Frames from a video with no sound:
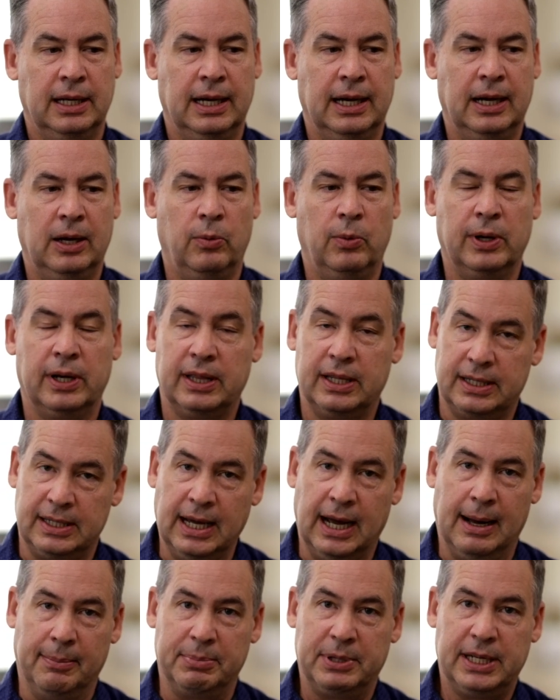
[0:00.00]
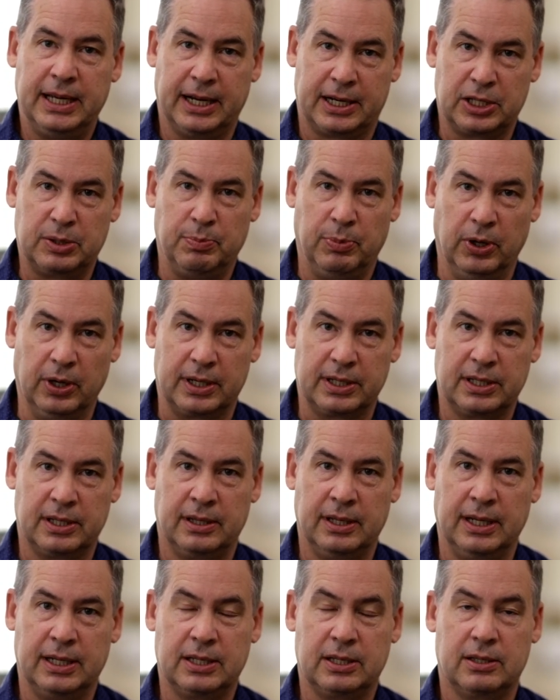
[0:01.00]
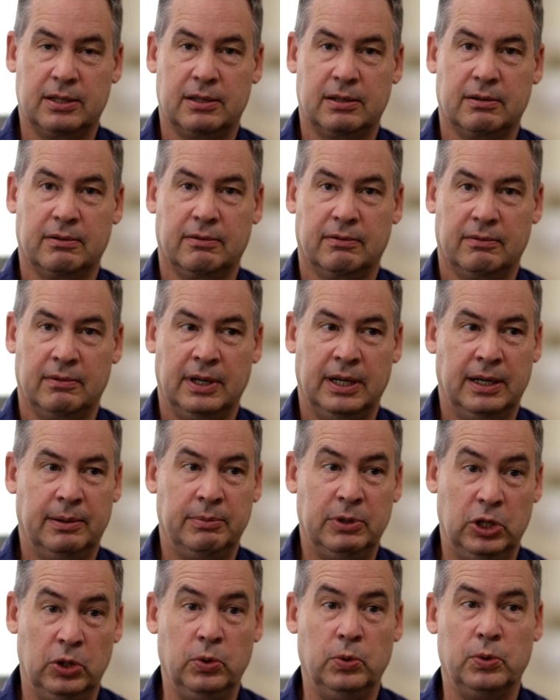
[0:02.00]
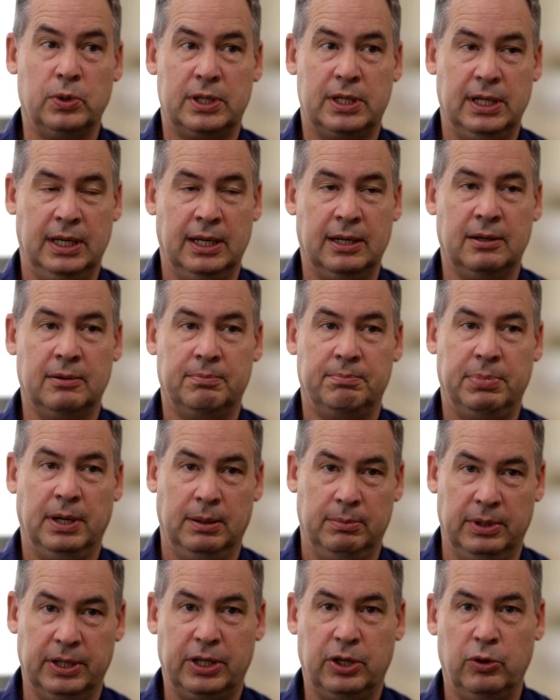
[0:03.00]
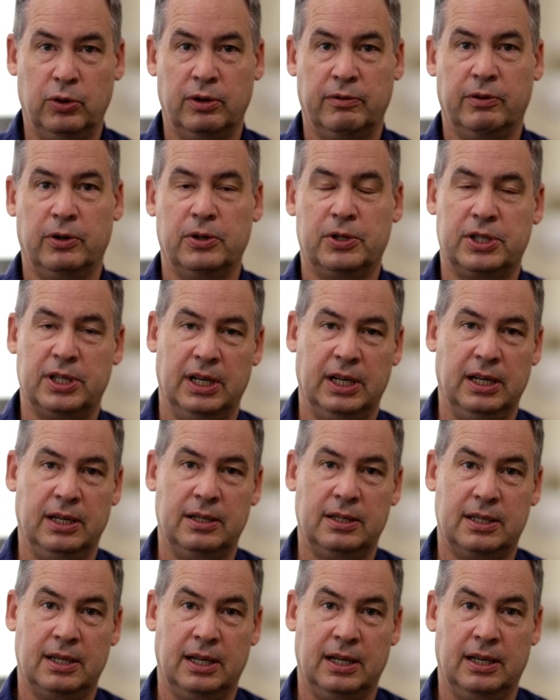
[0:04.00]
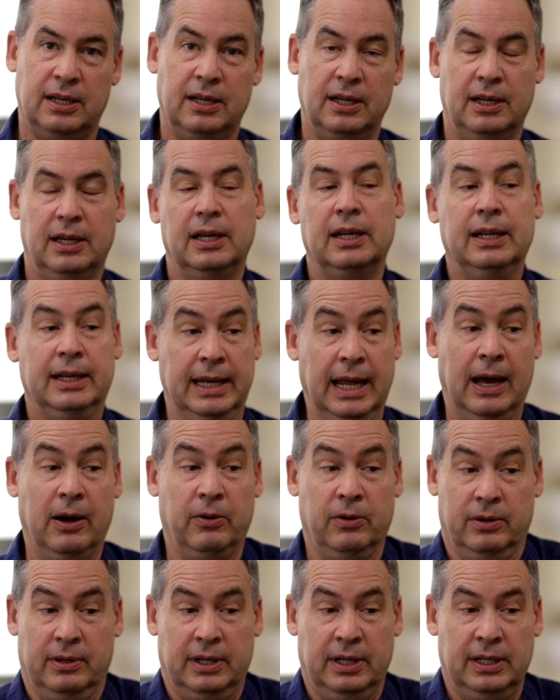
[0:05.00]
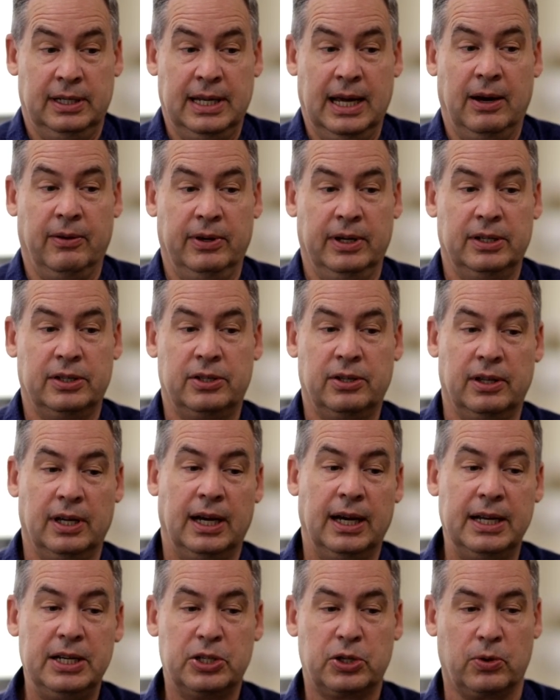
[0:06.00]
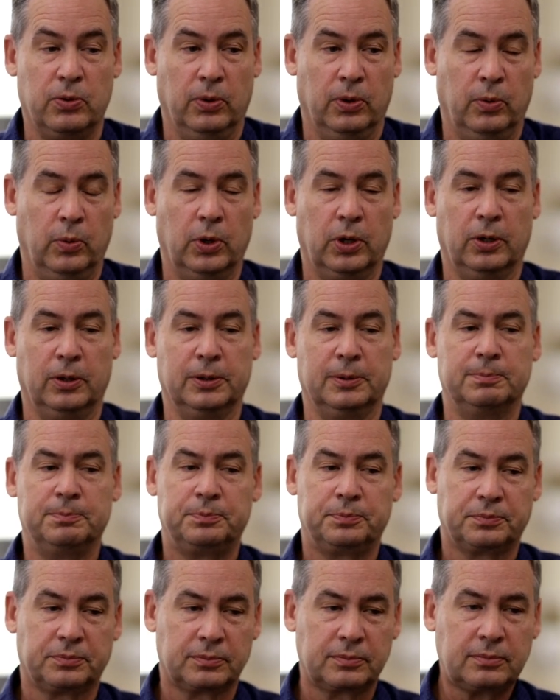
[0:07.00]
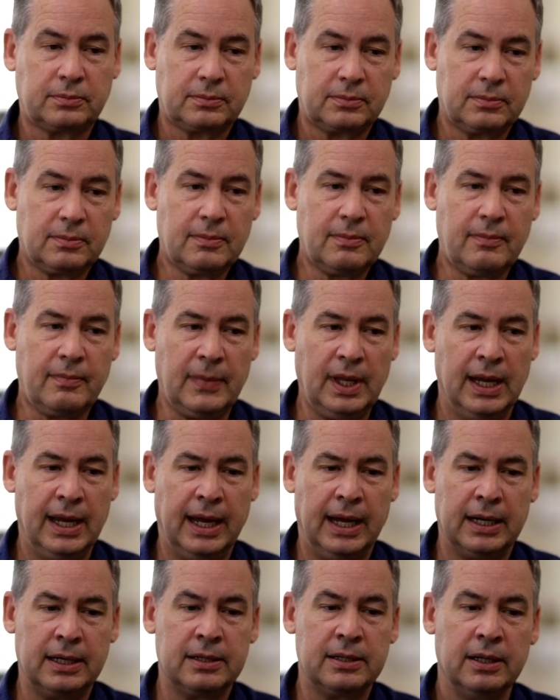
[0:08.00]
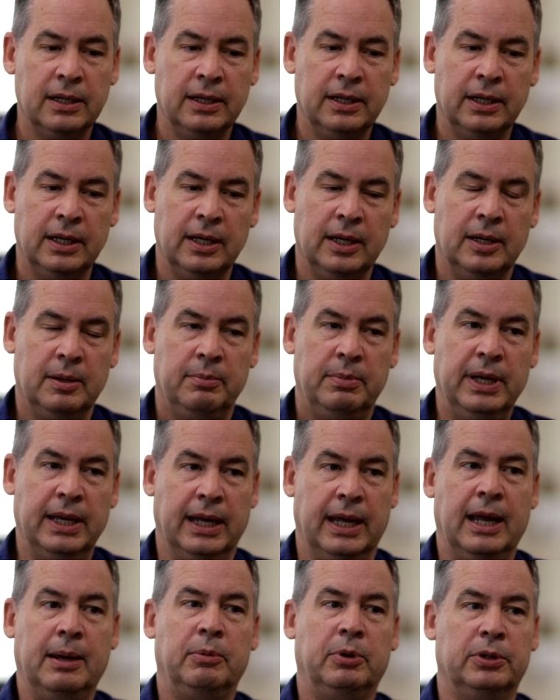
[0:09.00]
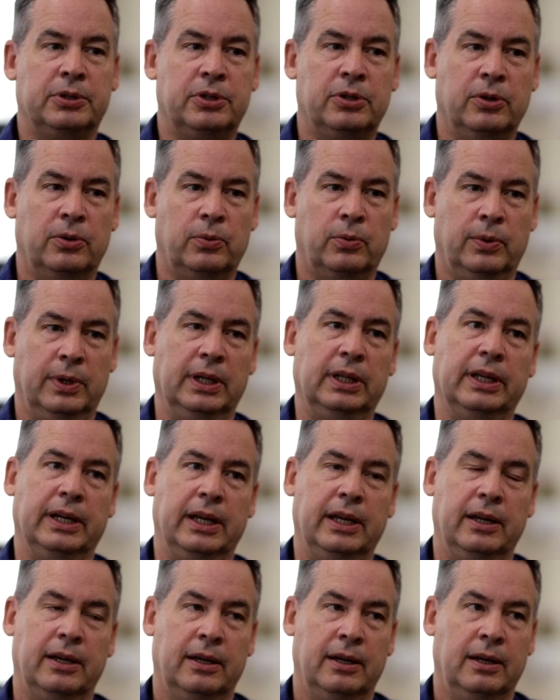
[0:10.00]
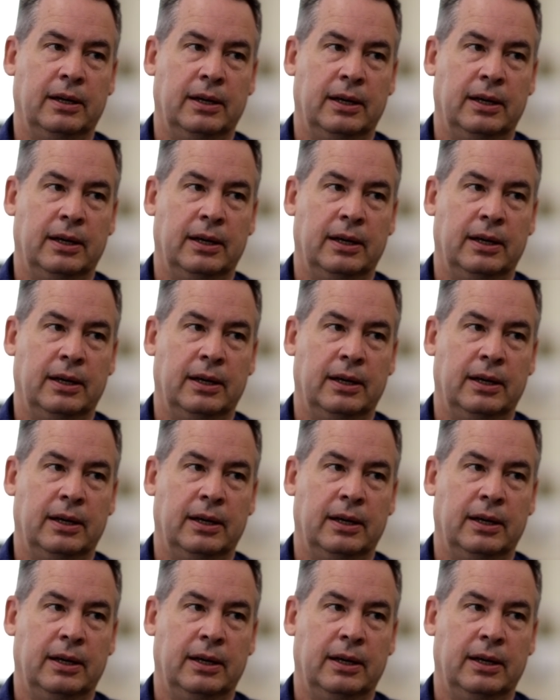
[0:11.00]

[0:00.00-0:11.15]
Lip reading: one of the top textbooks that's used in public universities and now down into the high school world, and being able to really